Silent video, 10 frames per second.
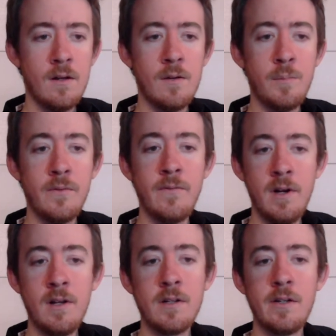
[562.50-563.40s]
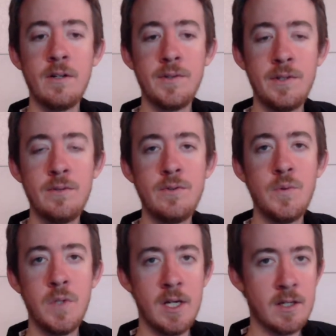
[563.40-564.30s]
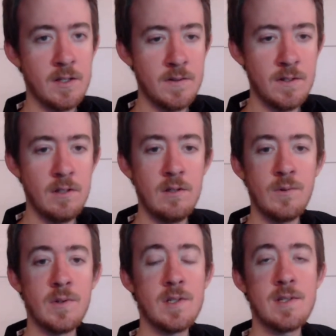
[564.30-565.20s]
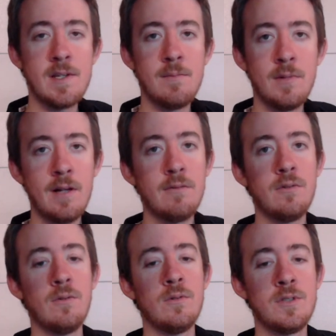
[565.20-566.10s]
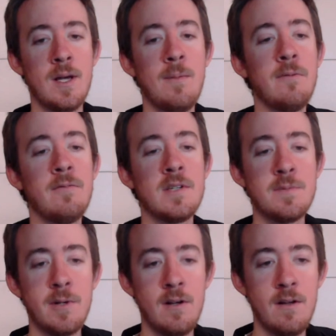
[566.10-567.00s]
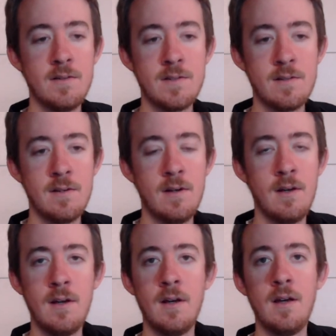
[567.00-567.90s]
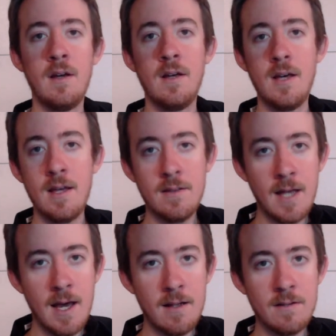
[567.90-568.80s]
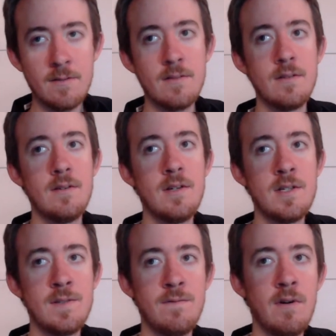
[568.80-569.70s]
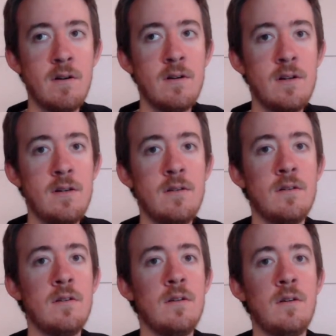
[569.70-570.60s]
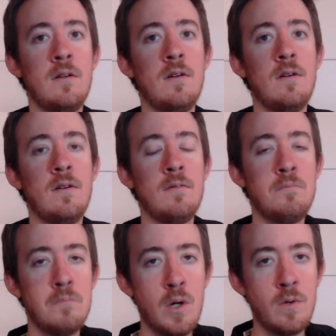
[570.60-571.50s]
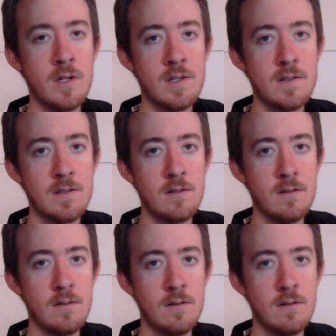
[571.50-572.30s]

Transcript: But very clearly, you do not continue with the same level or type of experience. And that is very monist.